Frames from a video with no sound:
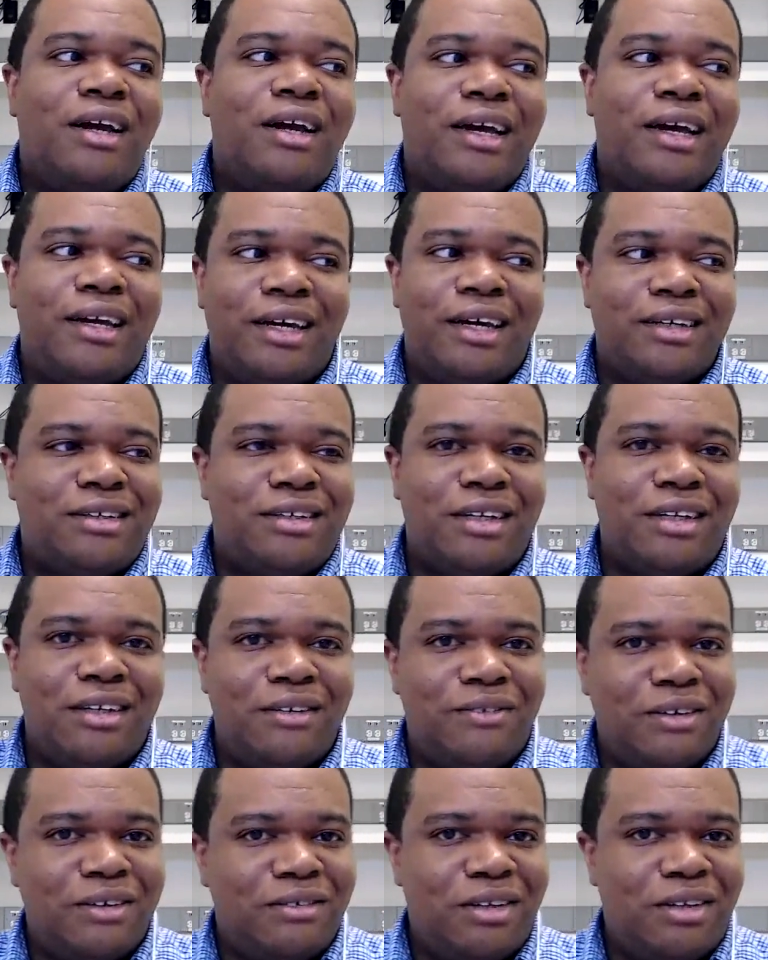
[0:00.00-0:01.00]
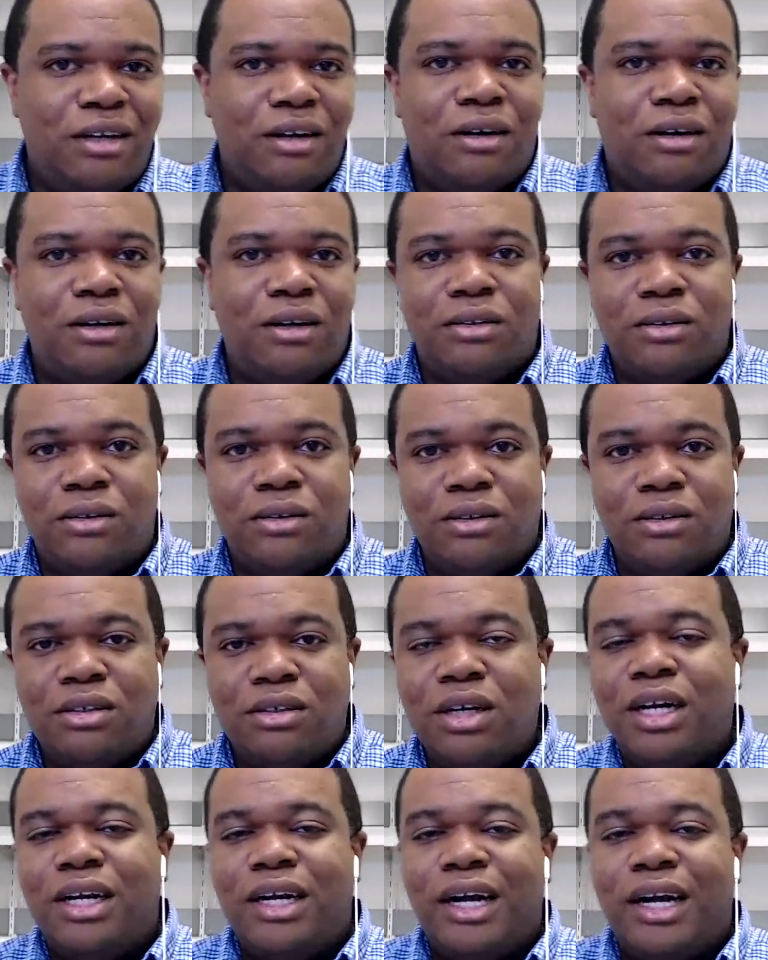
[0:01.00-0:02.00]
get 10 or 15 articles,
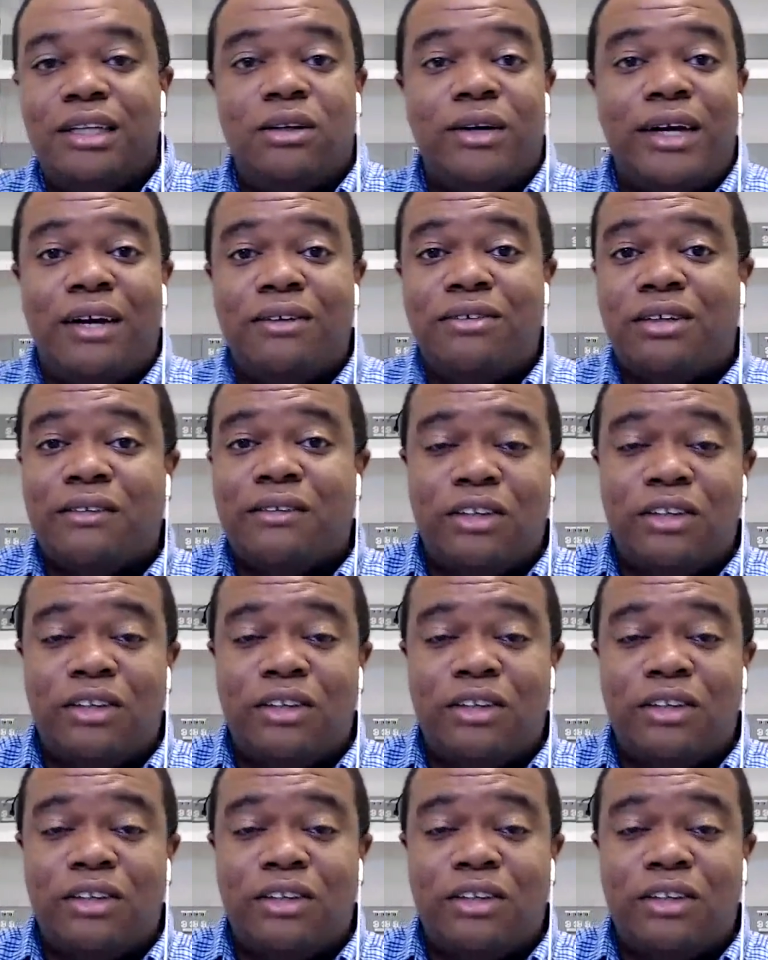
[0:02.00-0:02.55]
and you'll have so that